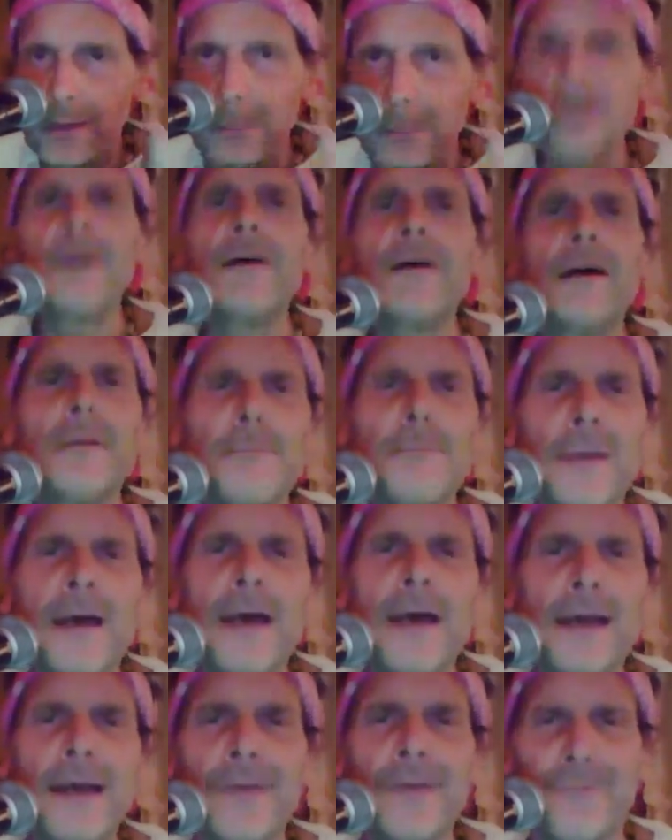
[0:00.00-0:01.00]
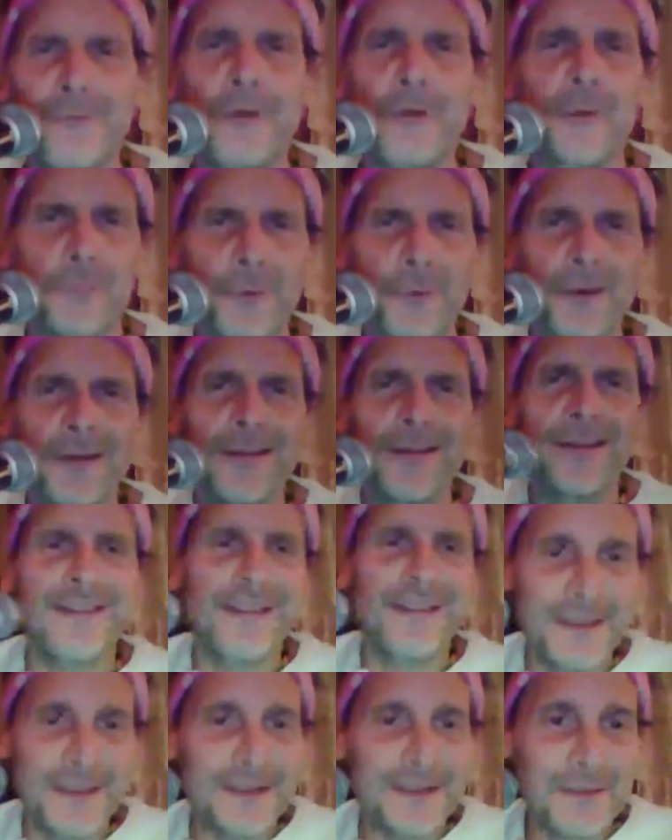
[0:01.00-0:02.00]
You were made for
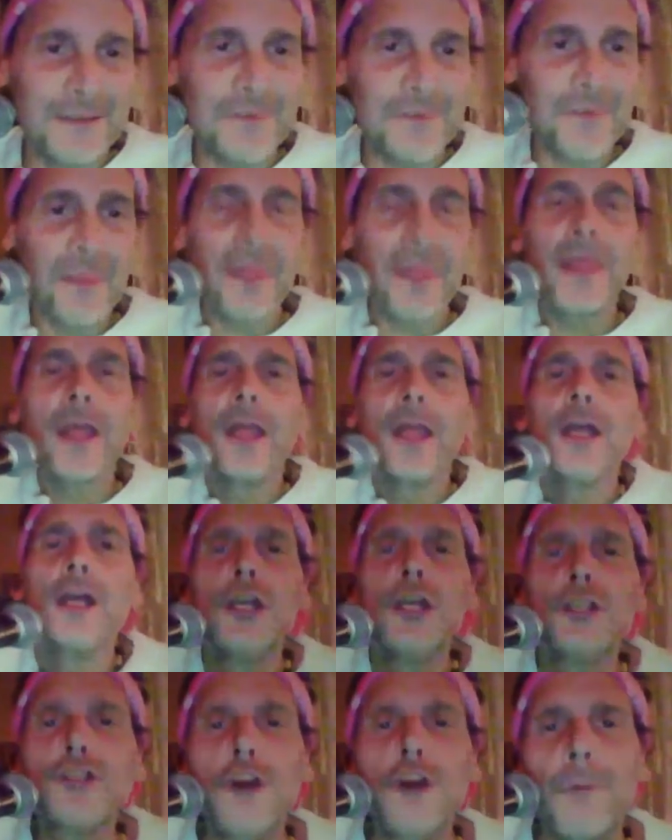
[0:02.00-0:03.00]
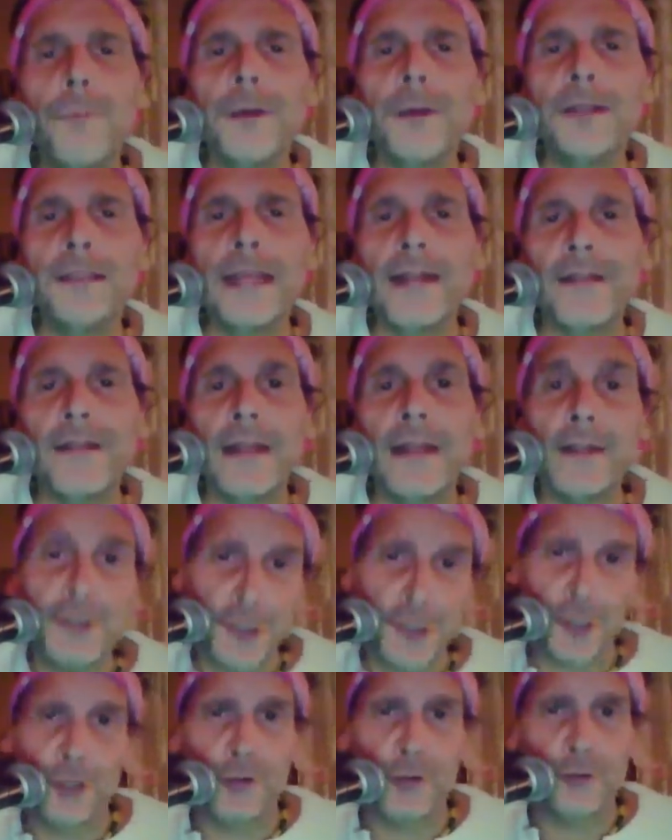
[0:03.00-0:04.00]
me Don't pretend
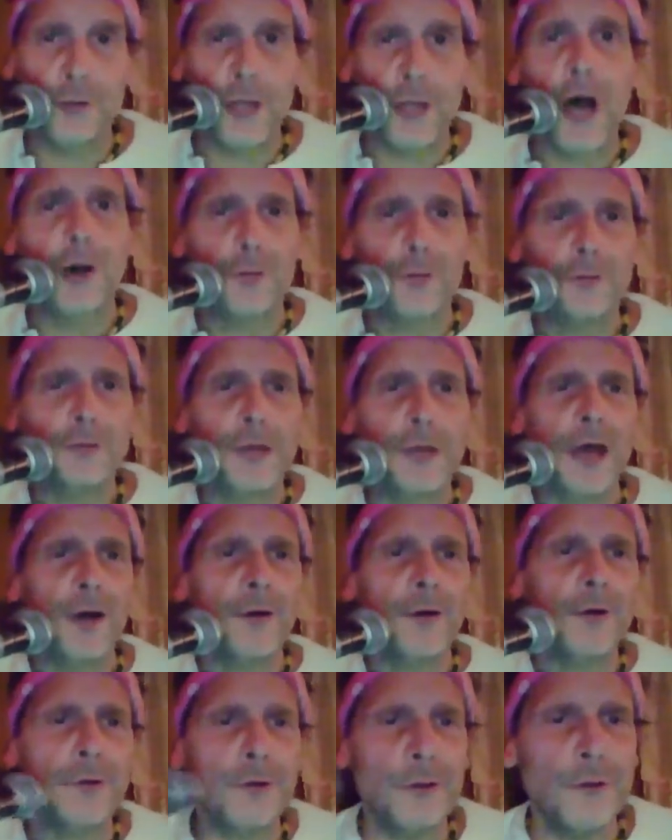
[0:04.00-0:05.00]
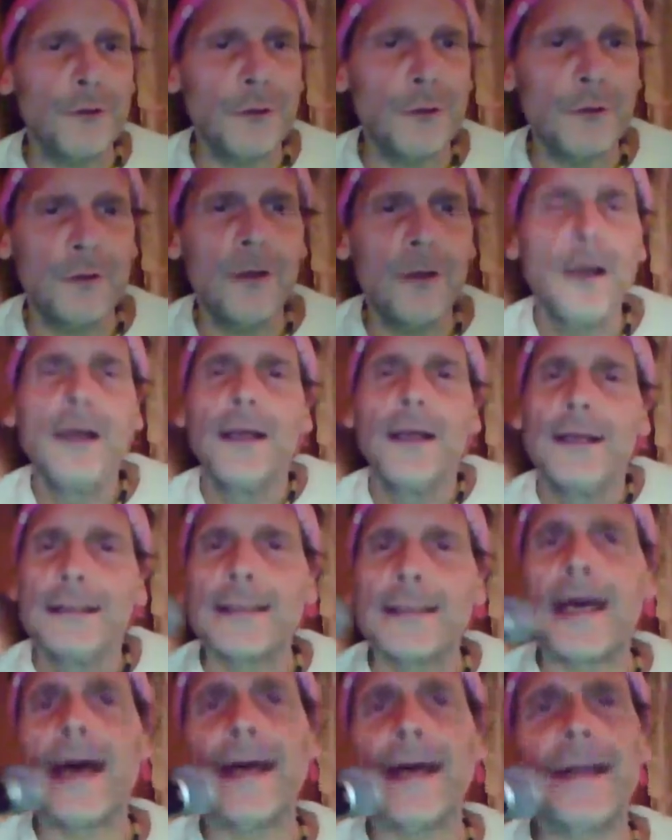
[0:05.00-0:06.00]
that you don't know
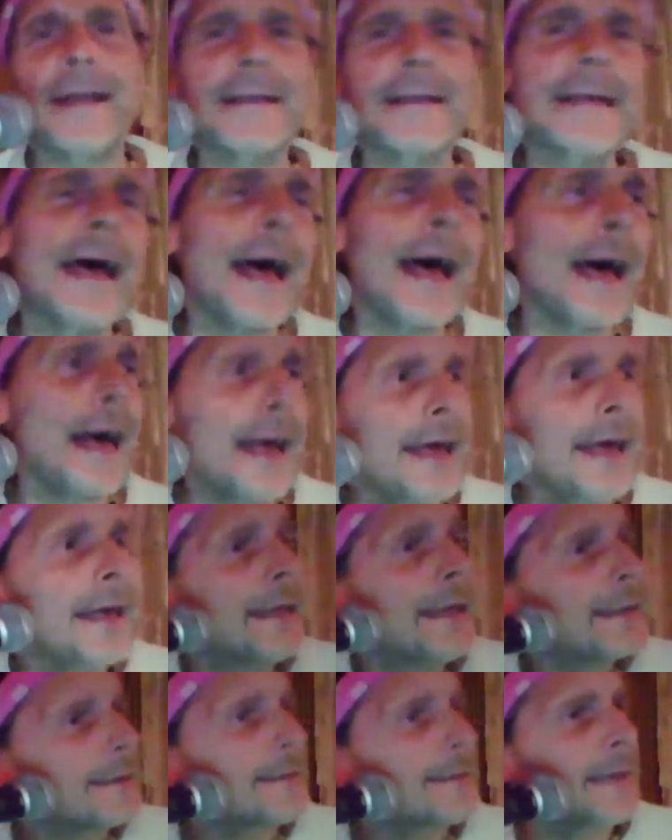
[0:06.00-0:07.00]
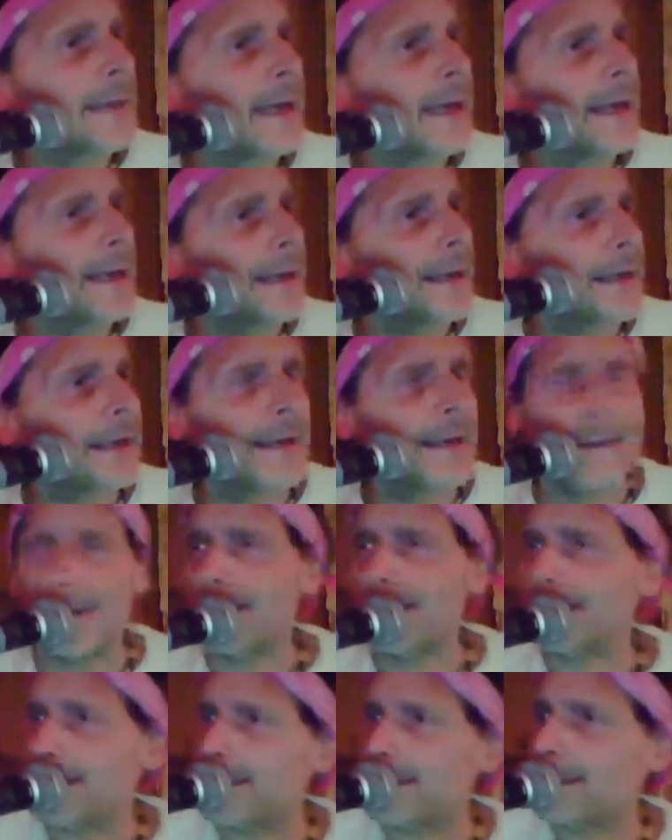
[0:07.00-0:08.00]
da da da da
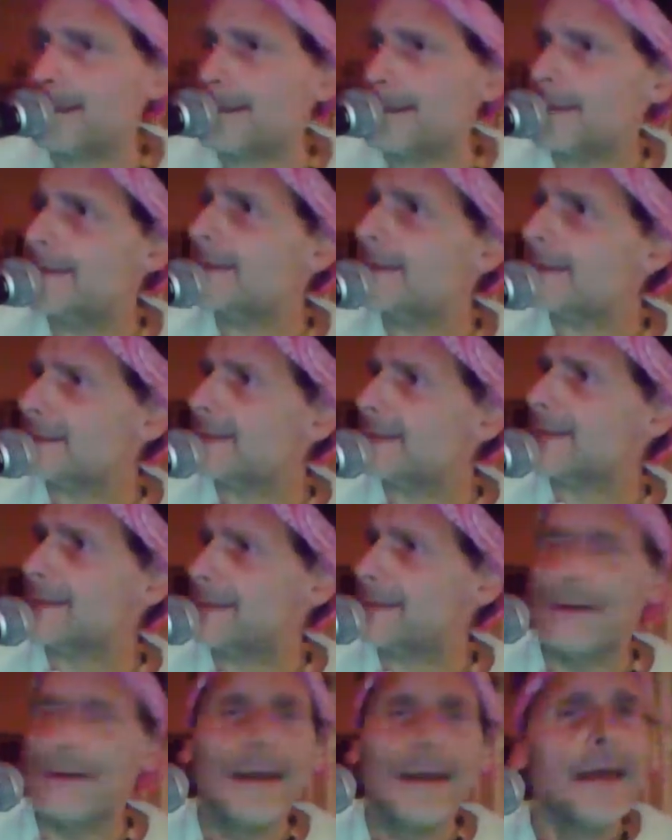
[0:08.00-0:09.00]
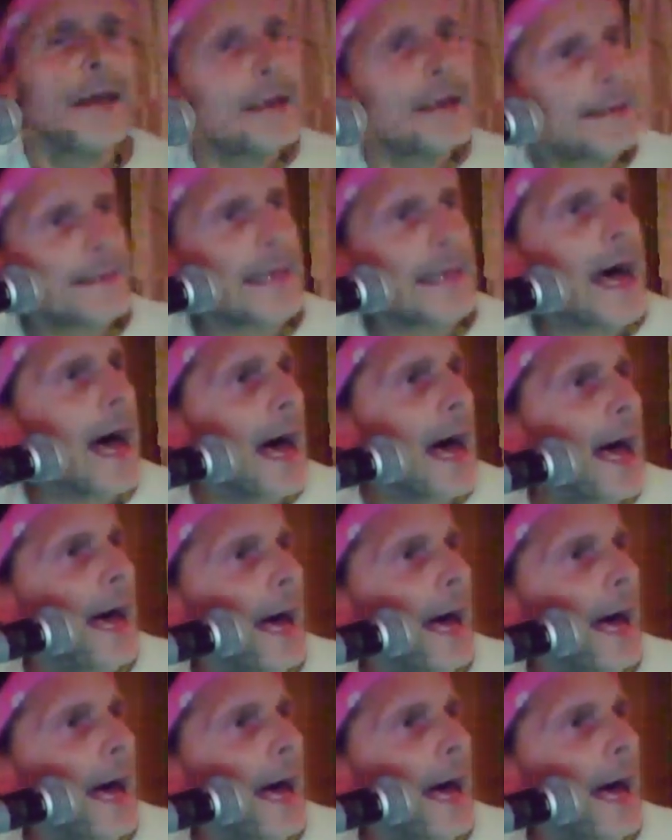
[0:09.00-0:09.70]
da da da